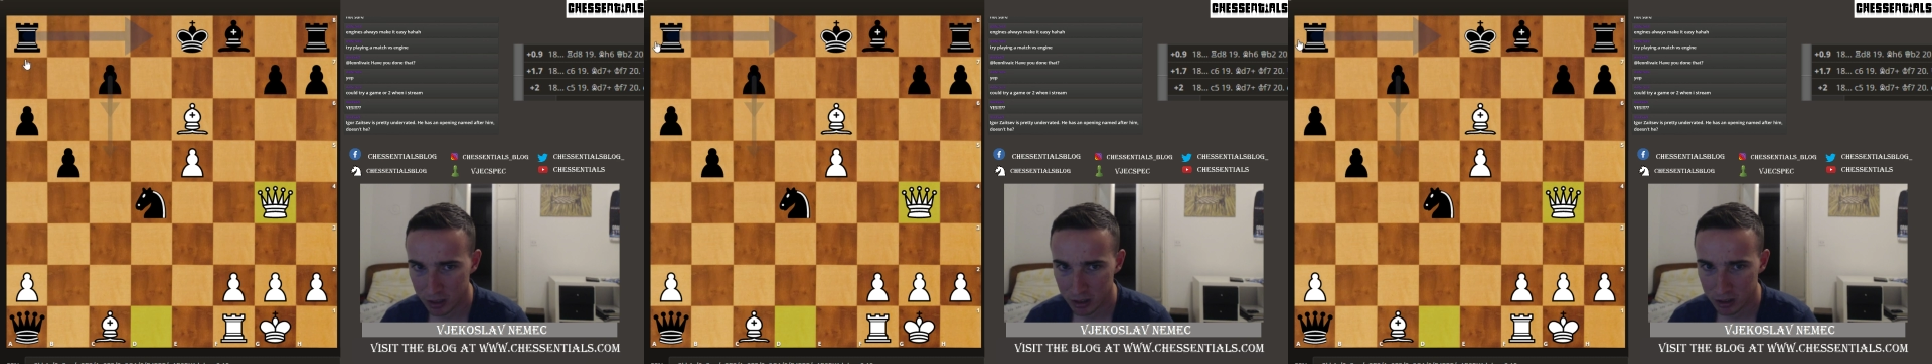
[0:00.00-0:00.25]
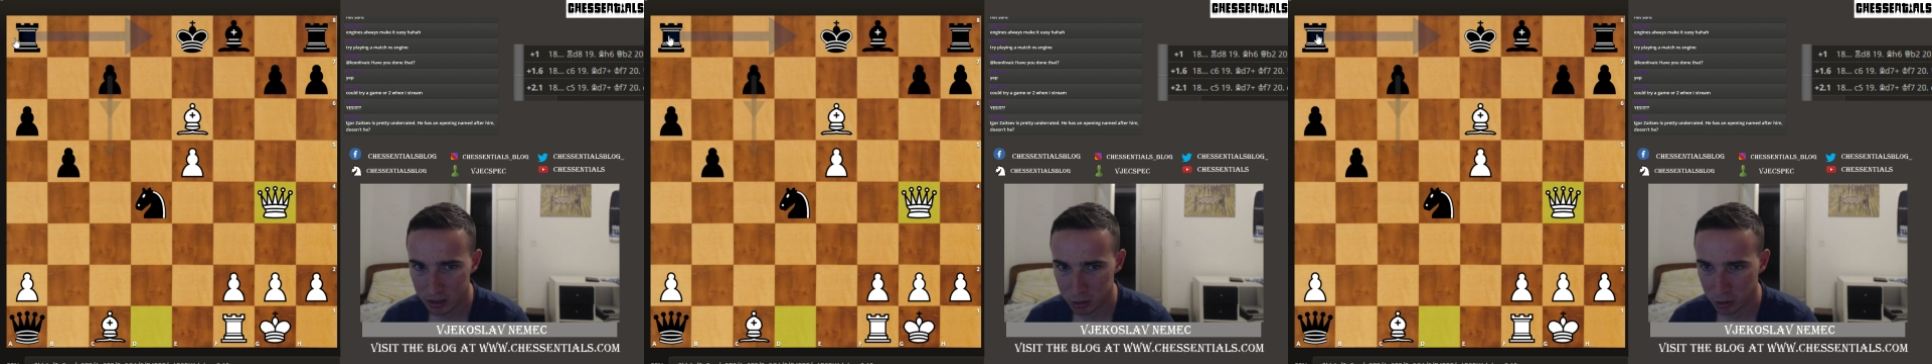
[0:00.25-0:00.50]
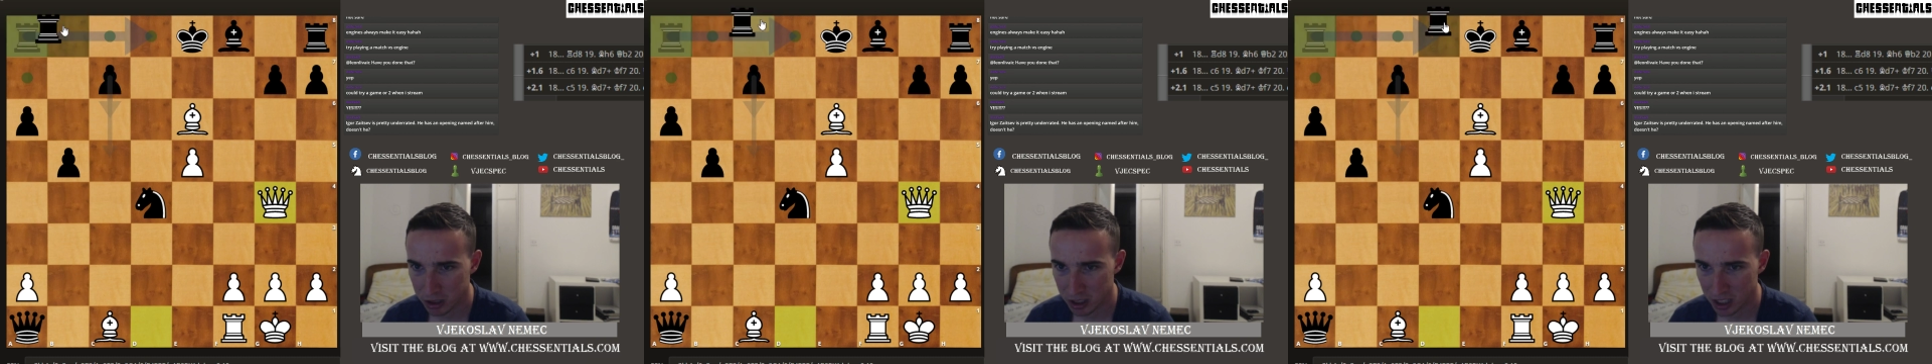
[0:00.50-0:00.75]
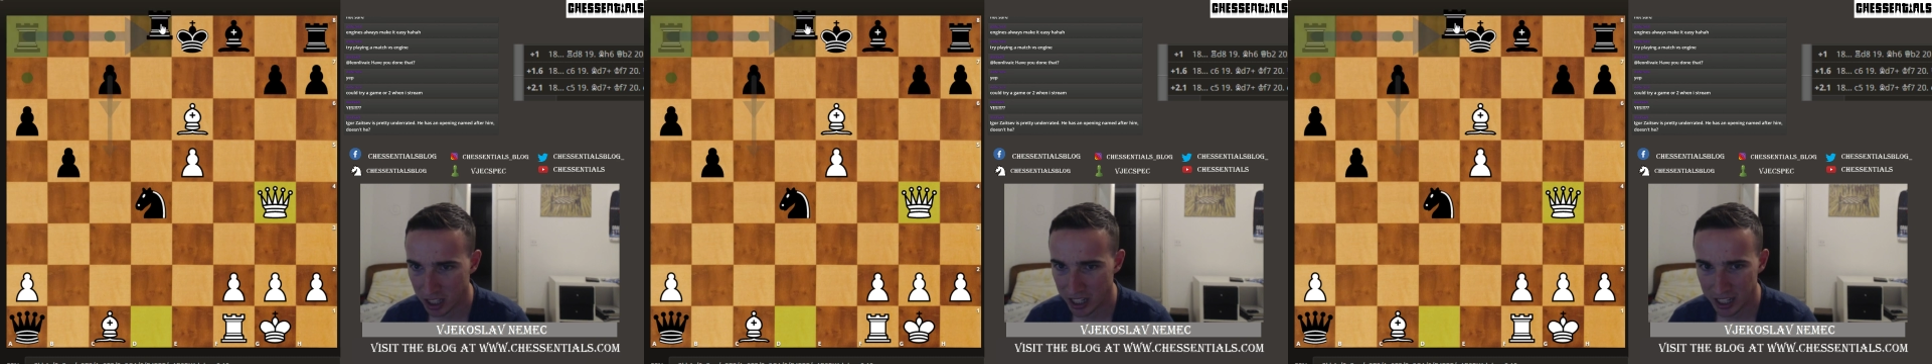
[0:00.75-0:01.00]
Rook
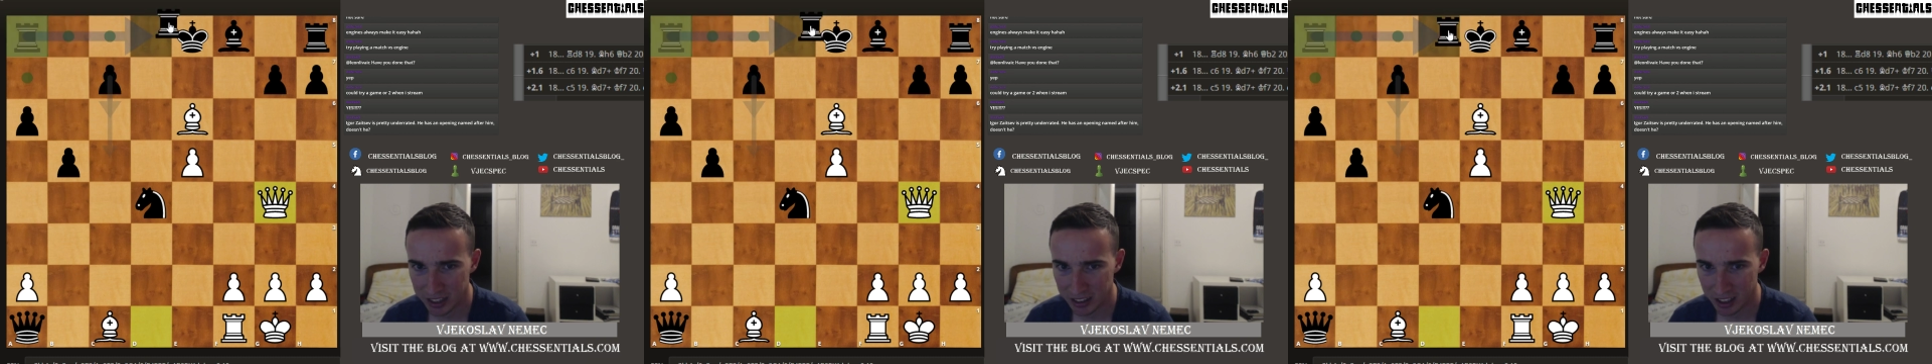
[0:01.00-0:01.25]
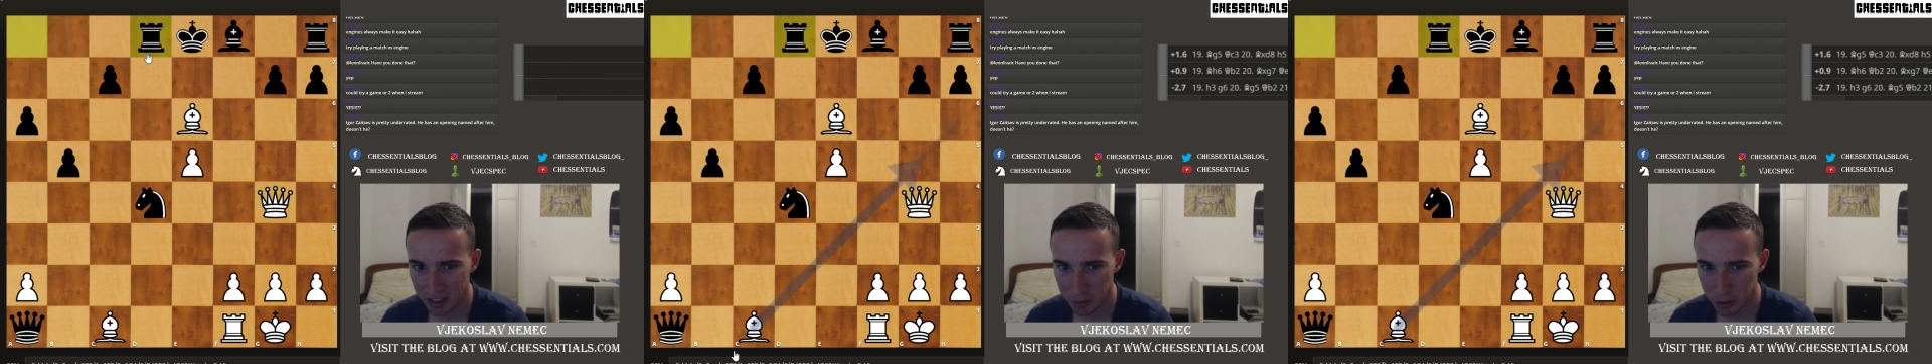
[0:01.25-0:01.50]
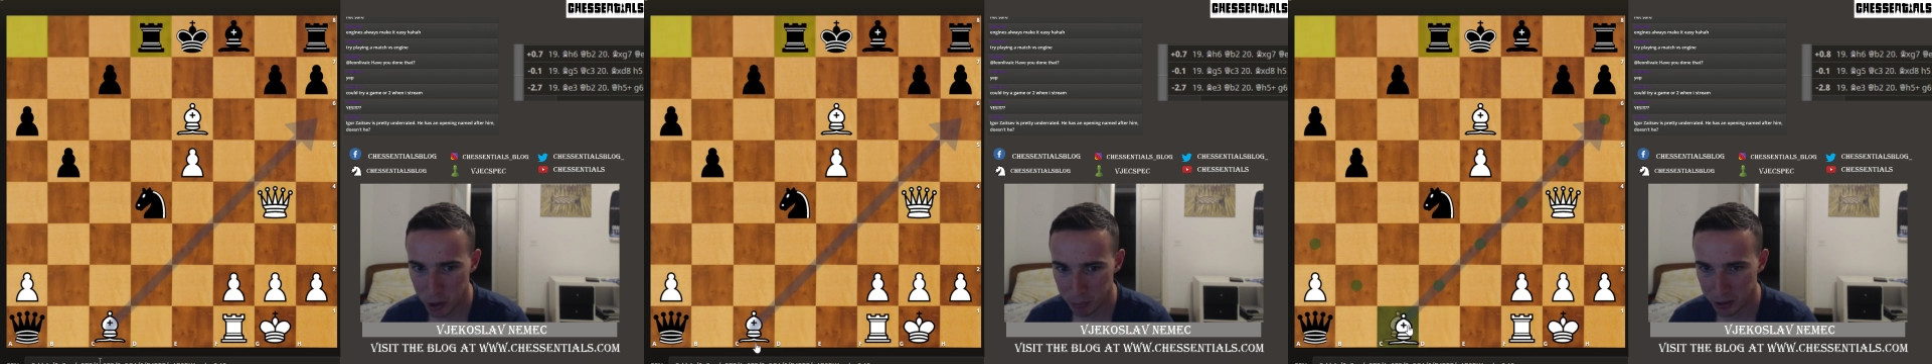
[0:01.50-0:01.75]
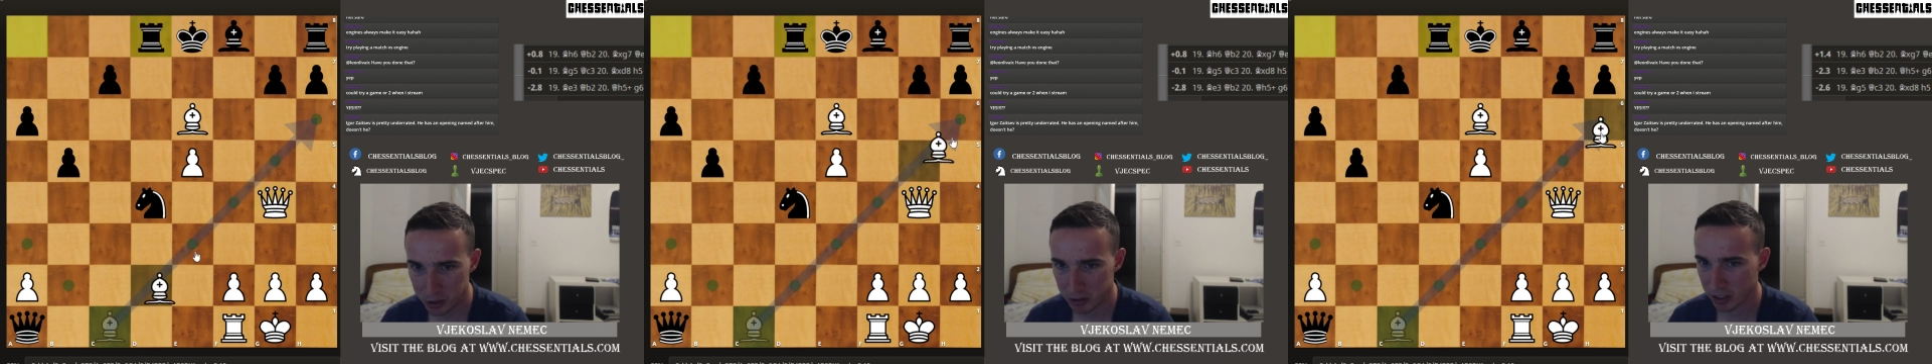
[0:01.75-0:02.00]
d8 and bishop
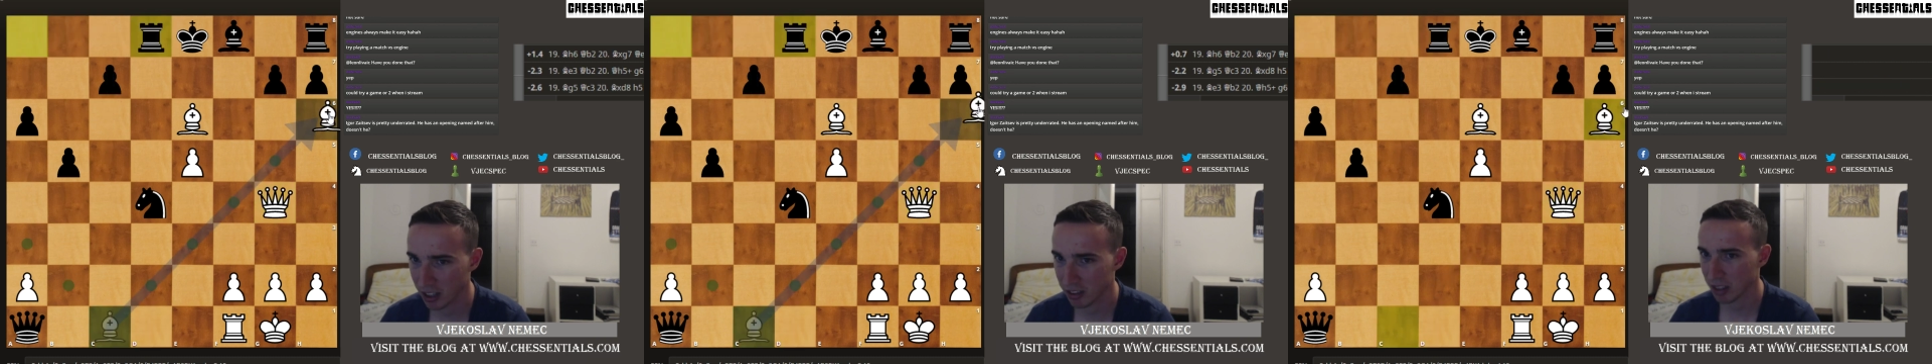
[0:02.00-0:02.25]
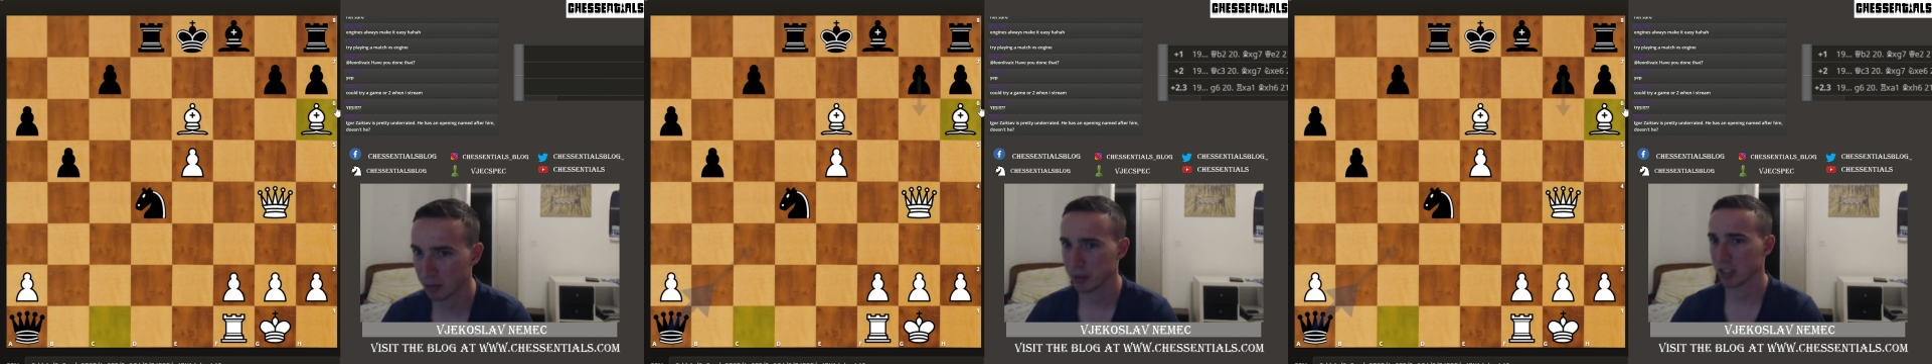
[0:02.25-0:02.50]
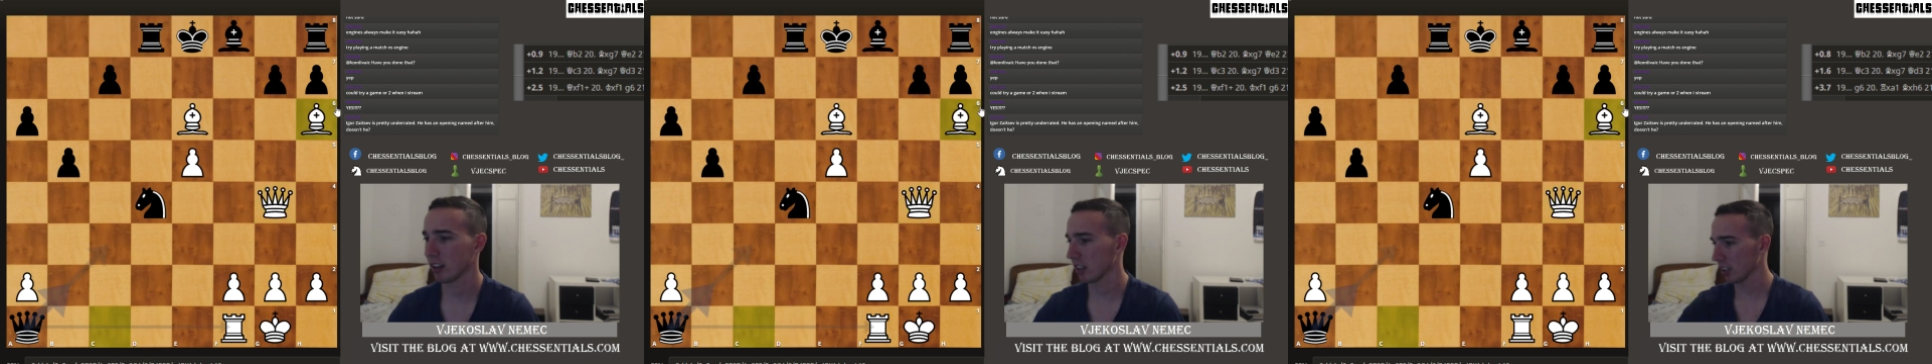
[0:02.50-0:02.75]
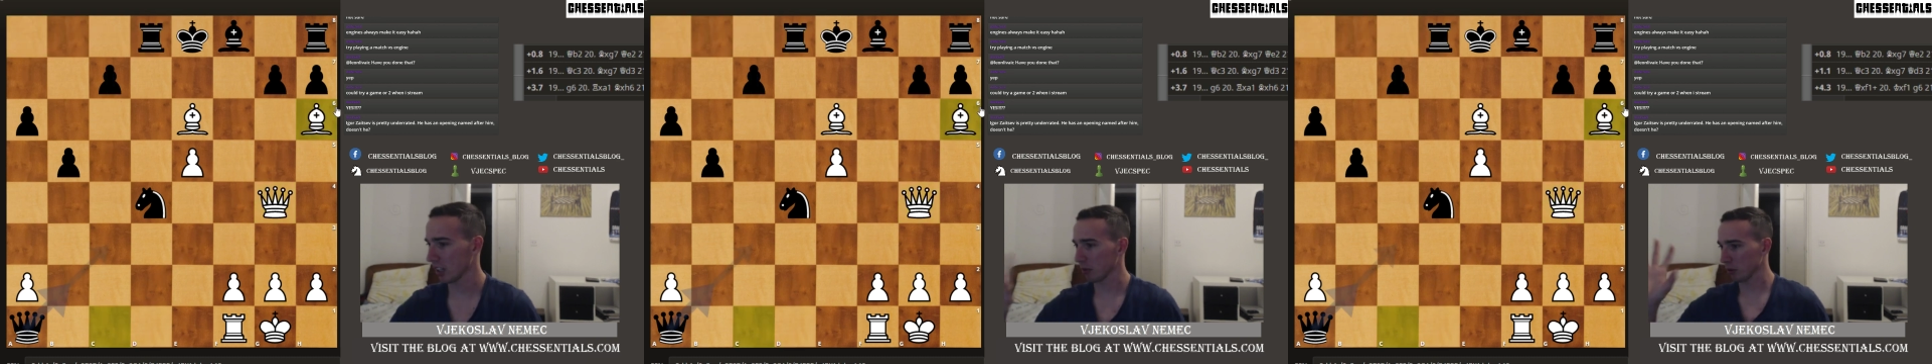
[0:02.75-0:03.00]
h6. Something like
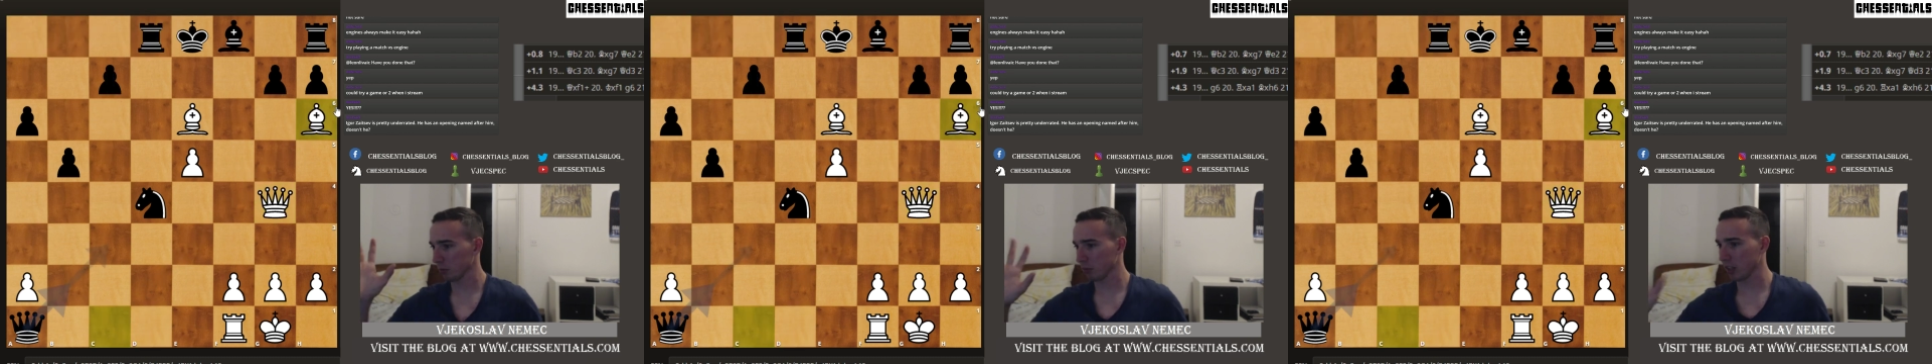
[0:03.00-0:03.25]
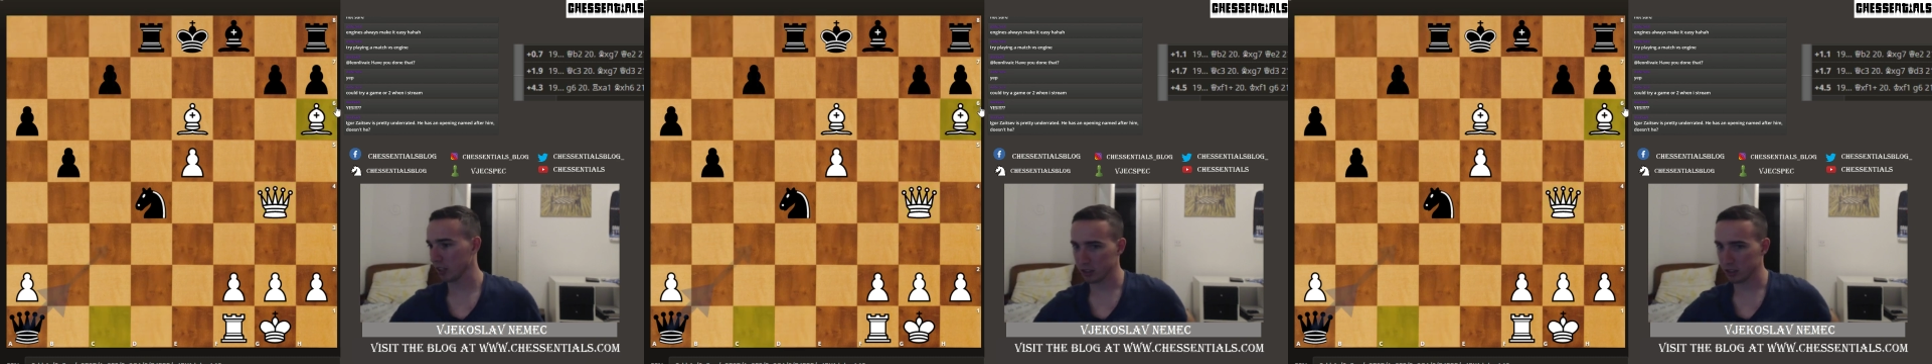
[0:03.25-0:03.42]
that was played.